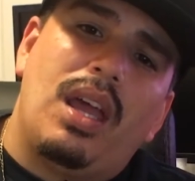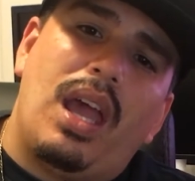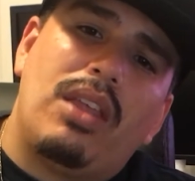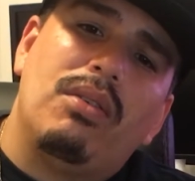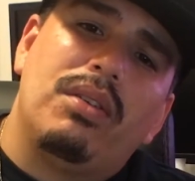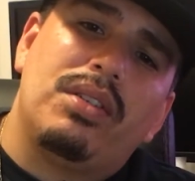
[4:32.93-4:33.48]

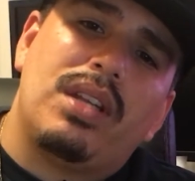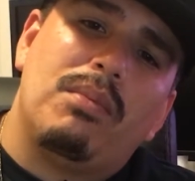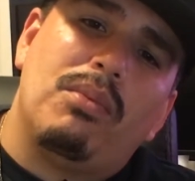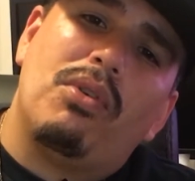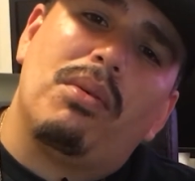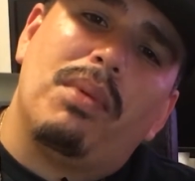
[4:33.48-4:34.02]
and you'll
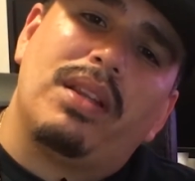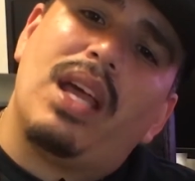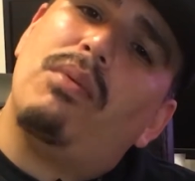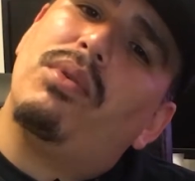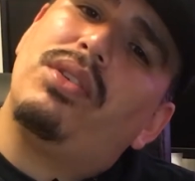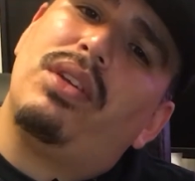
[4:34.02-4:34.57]
understand more about
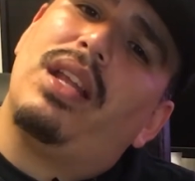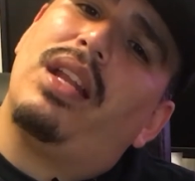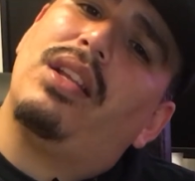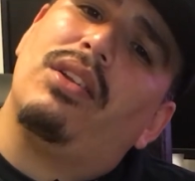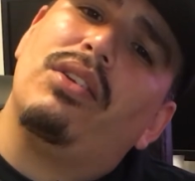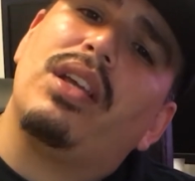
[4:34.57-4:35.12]
that once you get
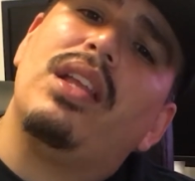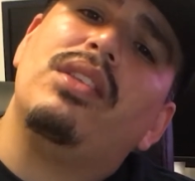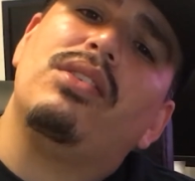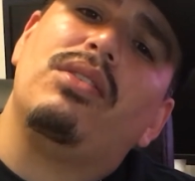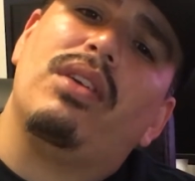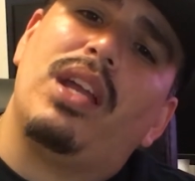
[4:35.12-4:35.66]
it to look
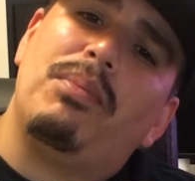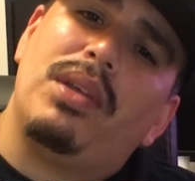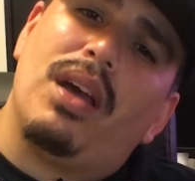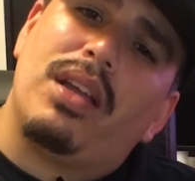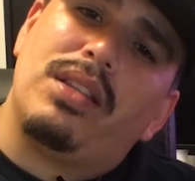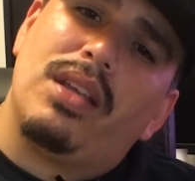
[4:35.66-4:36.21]
into your
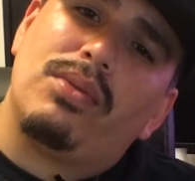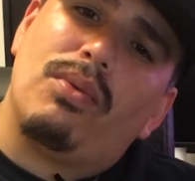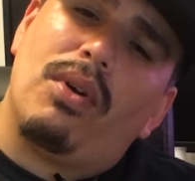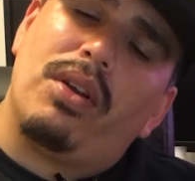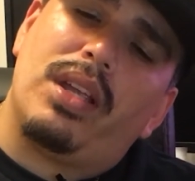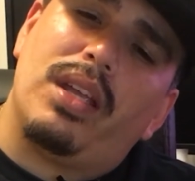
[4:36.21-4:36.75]
API test
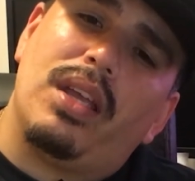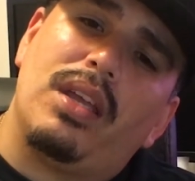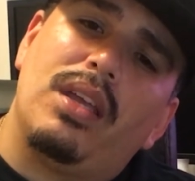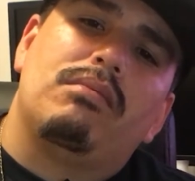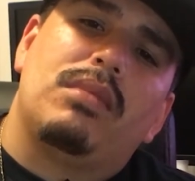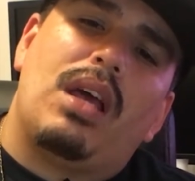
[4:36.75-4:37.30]
water kit.
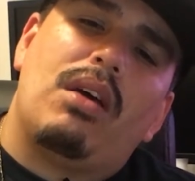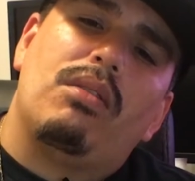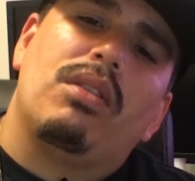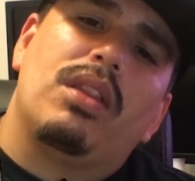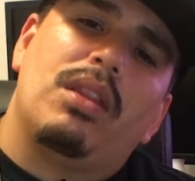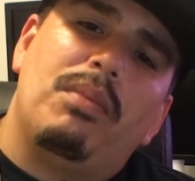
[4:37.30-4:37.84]

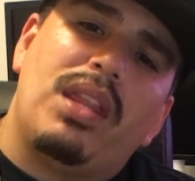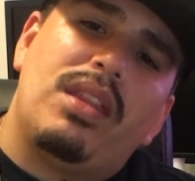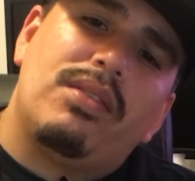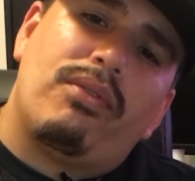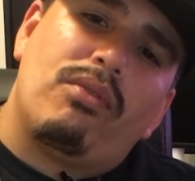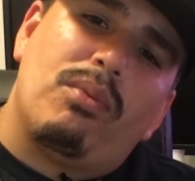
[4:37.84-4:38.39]
Now, the
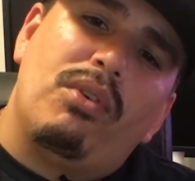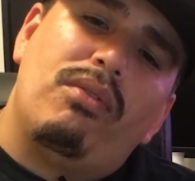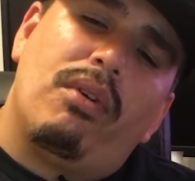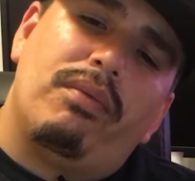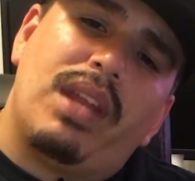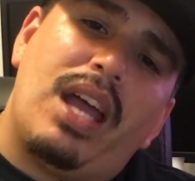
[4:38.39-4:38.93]
methods for
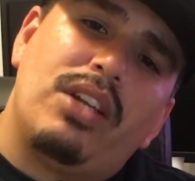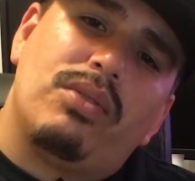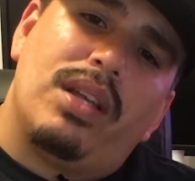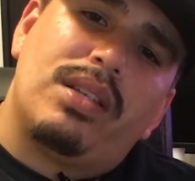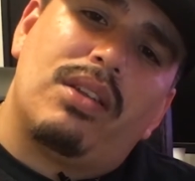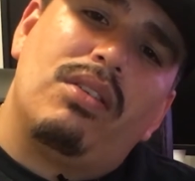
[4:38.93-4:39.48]
removal of
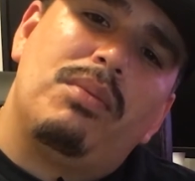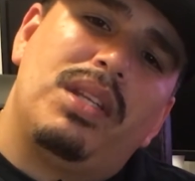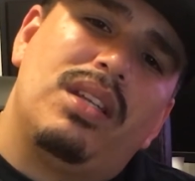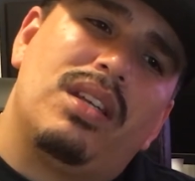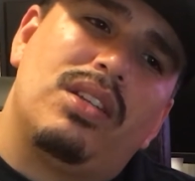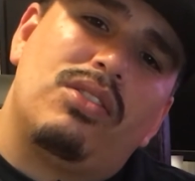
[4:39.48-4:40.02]
nitrates can only be
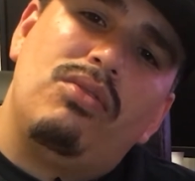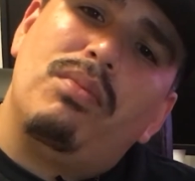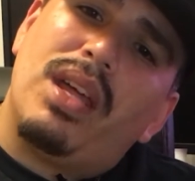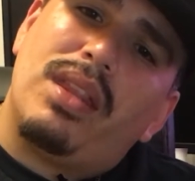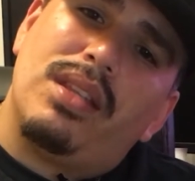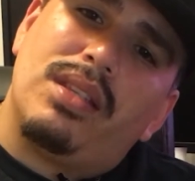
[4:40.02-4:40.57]
done in two
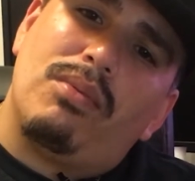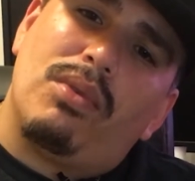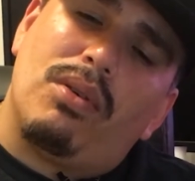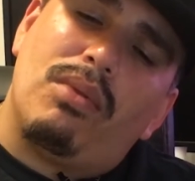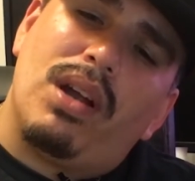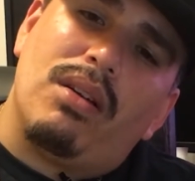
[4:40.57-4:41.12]
methods that
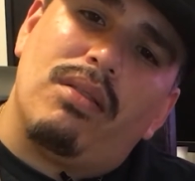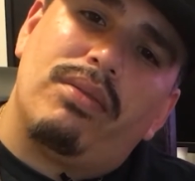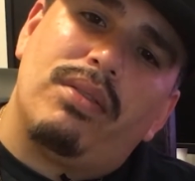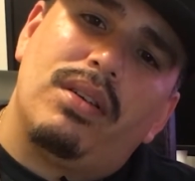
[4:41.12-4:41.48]
we're aware of.